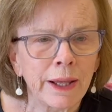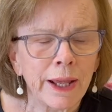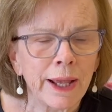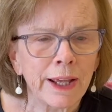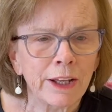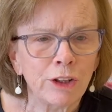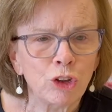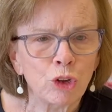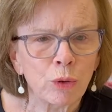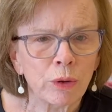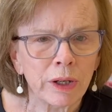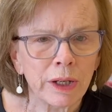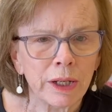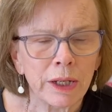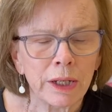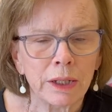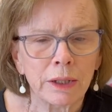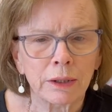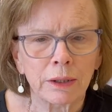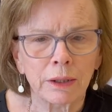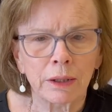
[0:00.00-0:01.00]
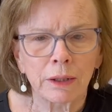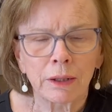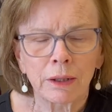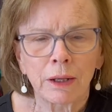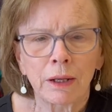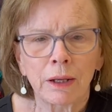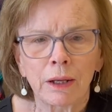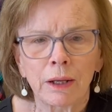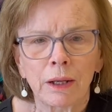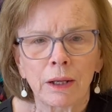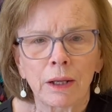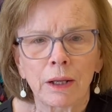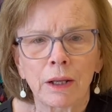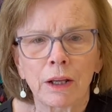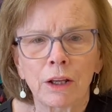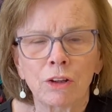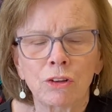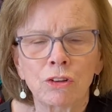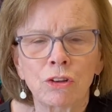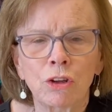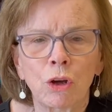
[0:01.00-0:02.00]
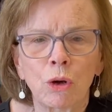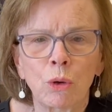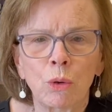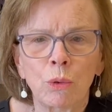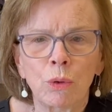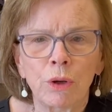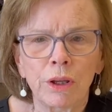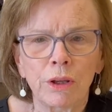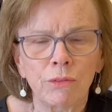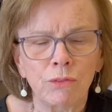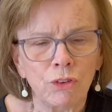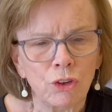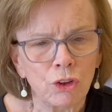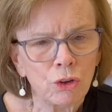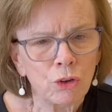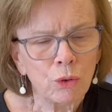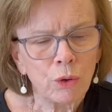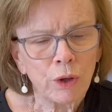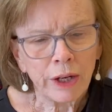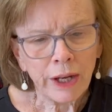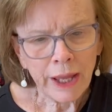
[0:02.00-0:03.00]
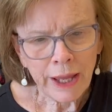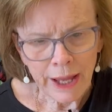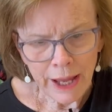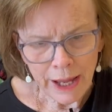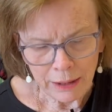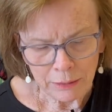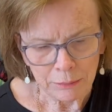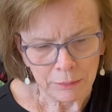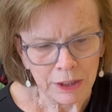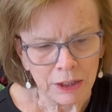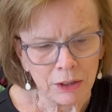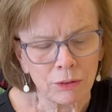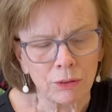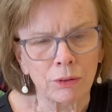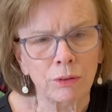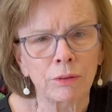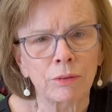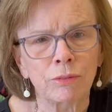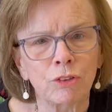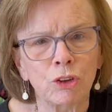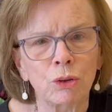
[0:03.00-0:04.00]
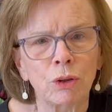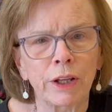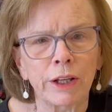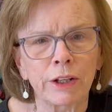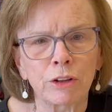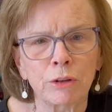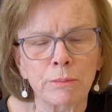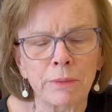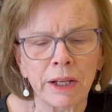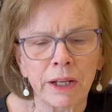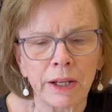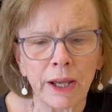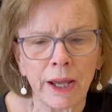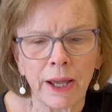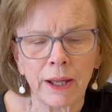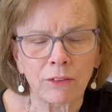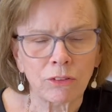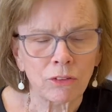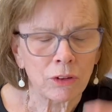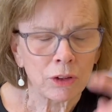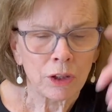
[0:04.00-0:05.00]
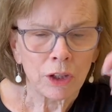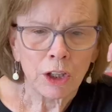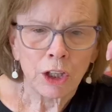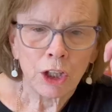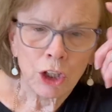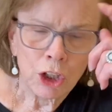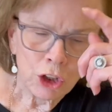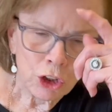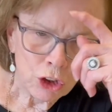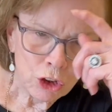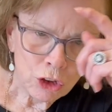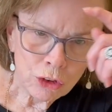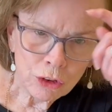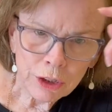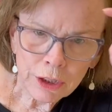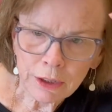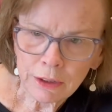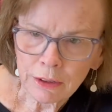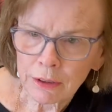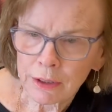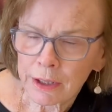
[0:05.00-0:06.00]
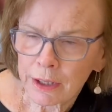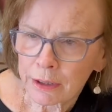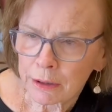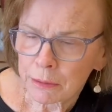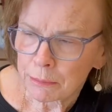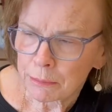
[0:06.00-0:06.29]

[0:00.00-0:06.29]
and your hand. So if you are a hat maker, if you like to make hats, you need to get a